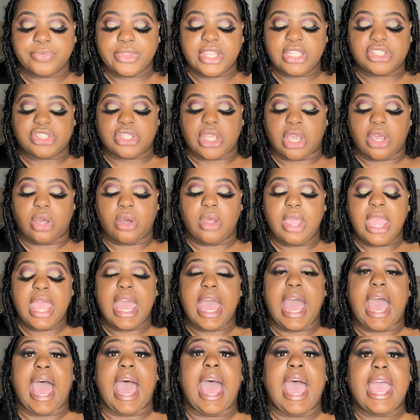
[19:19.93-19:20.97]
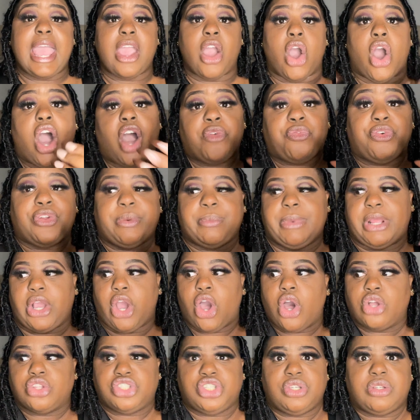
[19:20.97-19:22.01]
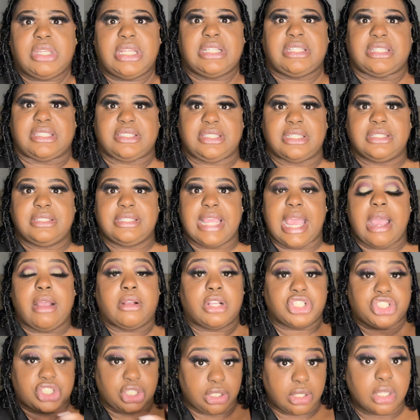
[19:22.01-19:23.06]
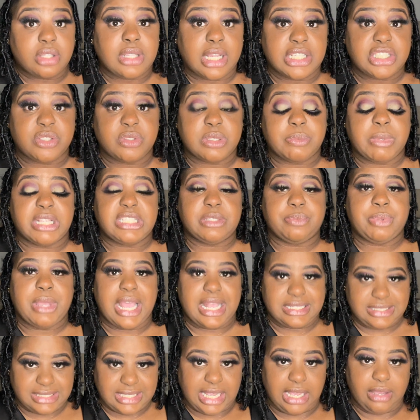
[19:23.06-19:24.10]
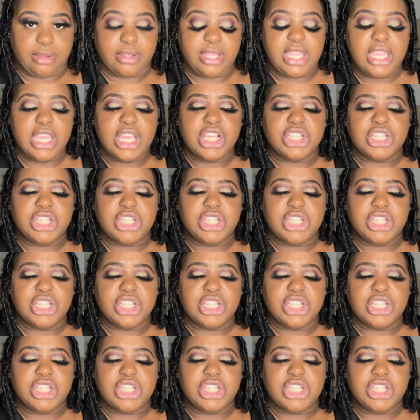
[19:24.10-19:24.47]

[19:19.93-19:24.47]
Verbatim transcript: So I offered, I'm like, oh, do you need to sit down? Because she looked like she was about to pass out.